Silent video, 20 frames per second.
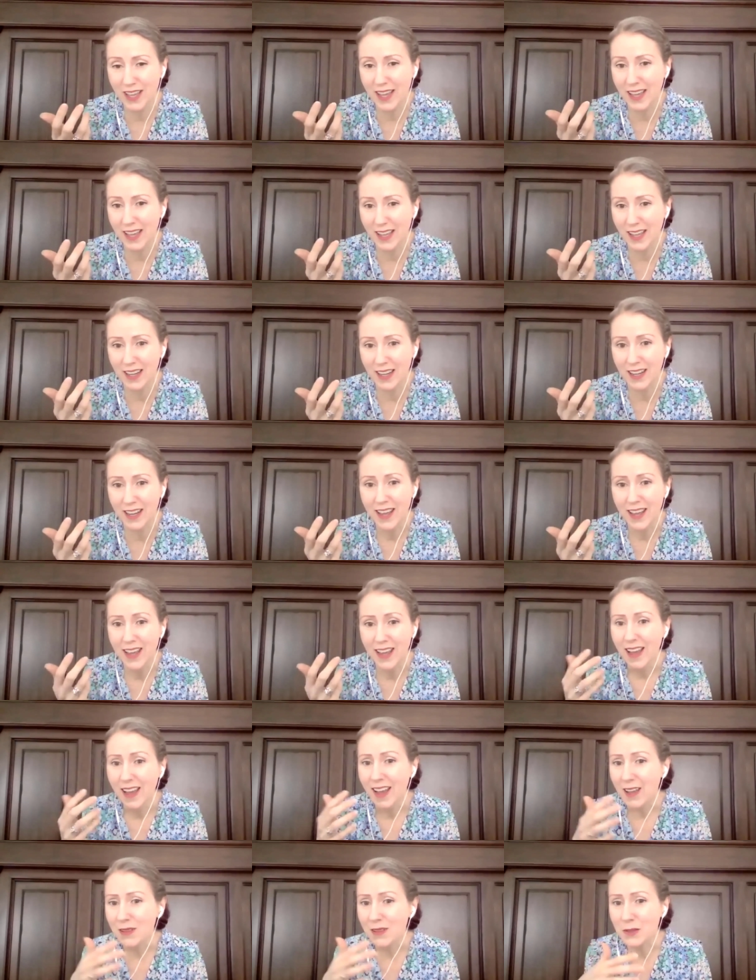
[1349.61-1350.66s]
And
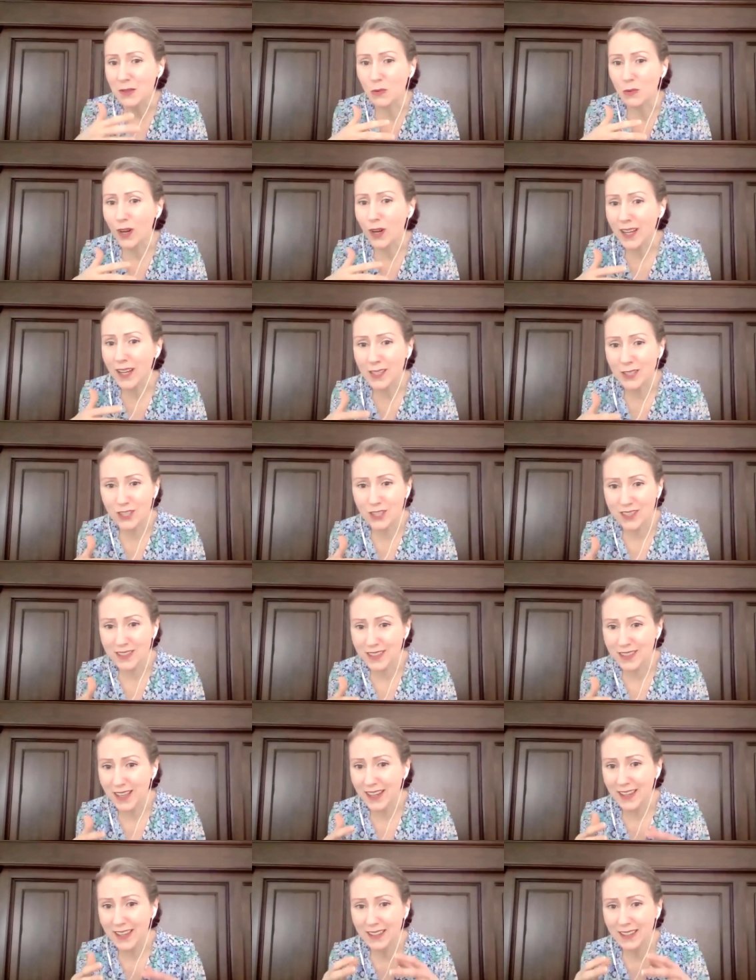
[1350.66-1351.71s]
I mean, what I just
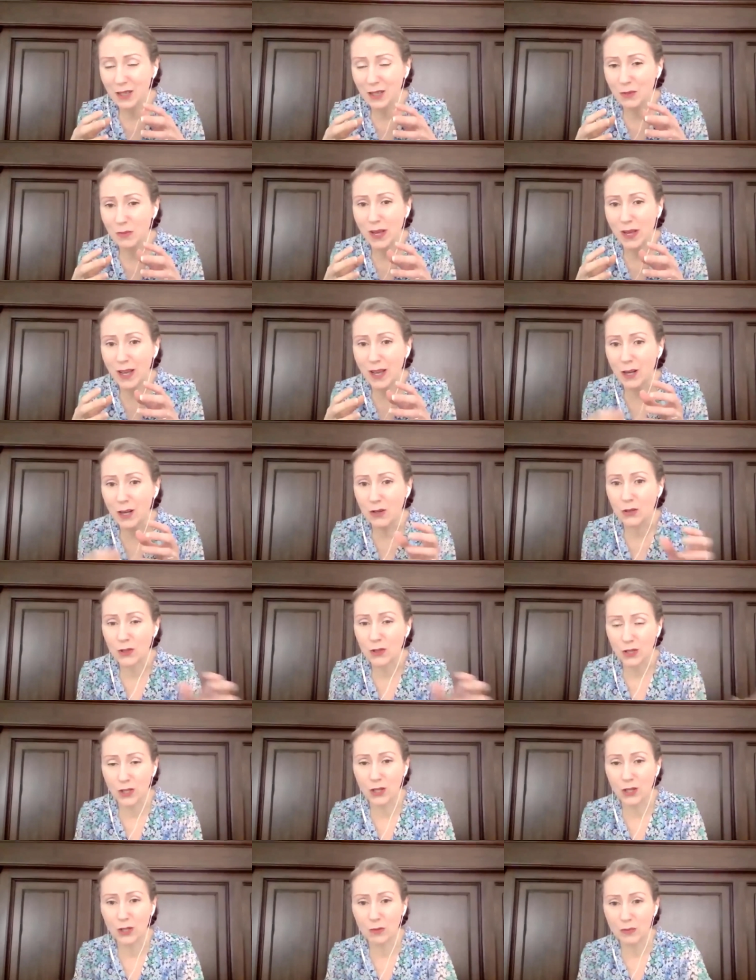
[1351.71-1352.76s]
said about
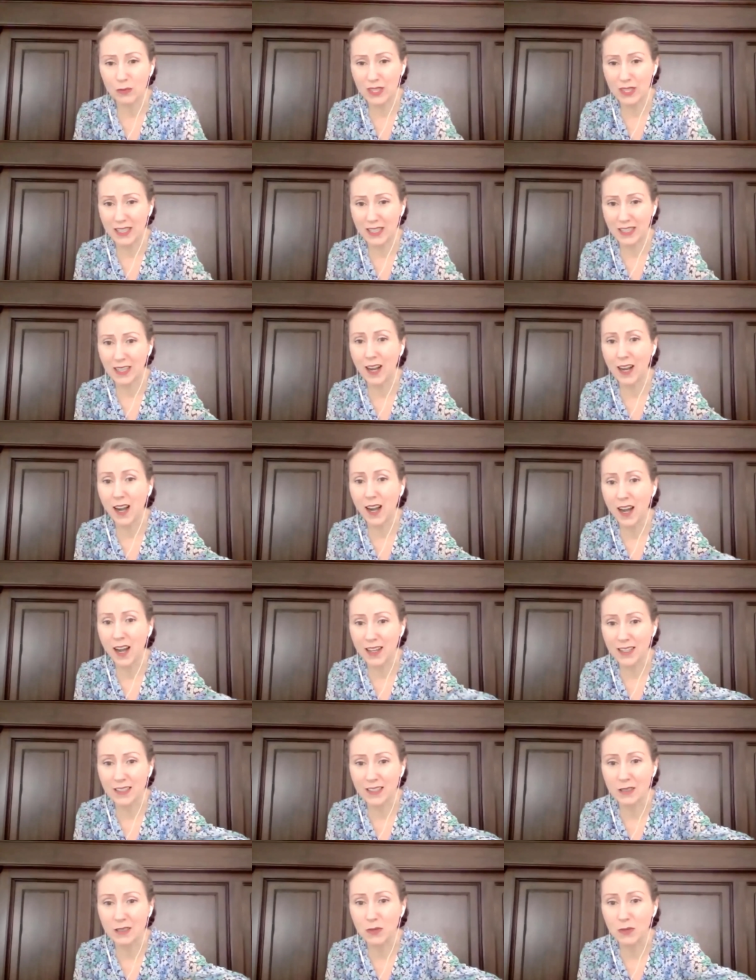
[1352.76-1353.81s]
her being caught
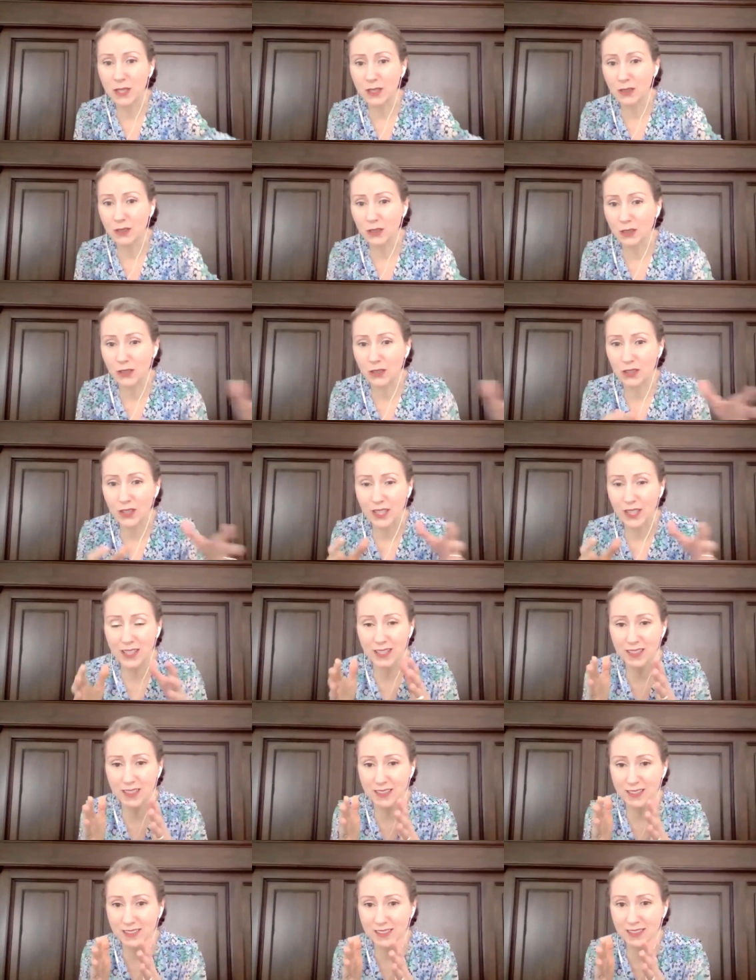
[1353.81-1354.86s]
in the middle
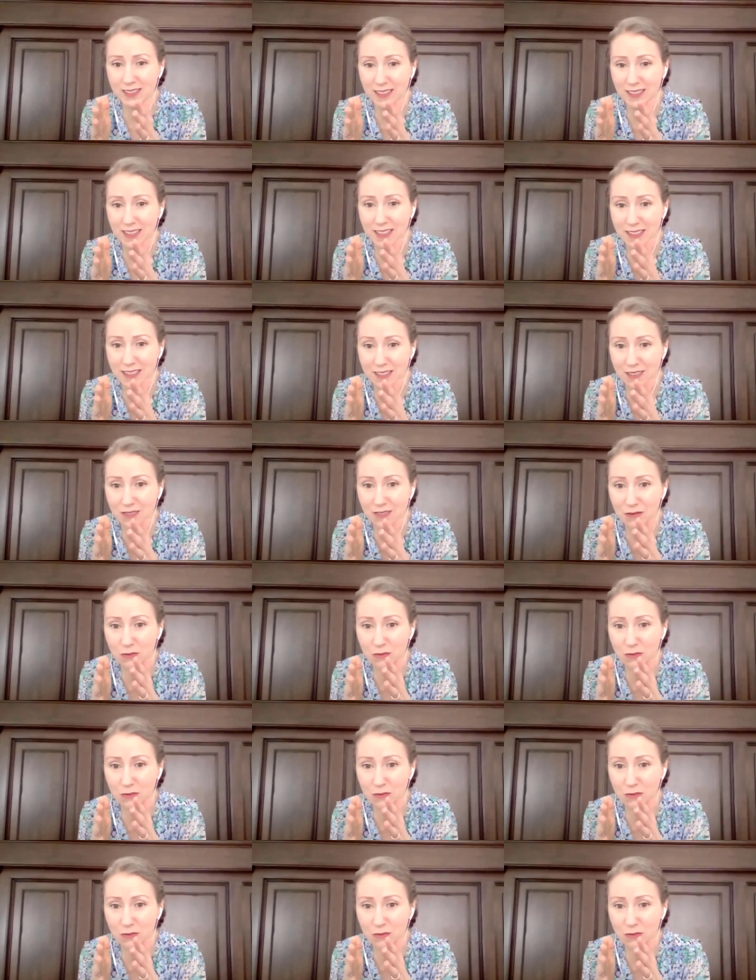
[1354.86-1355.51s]
is it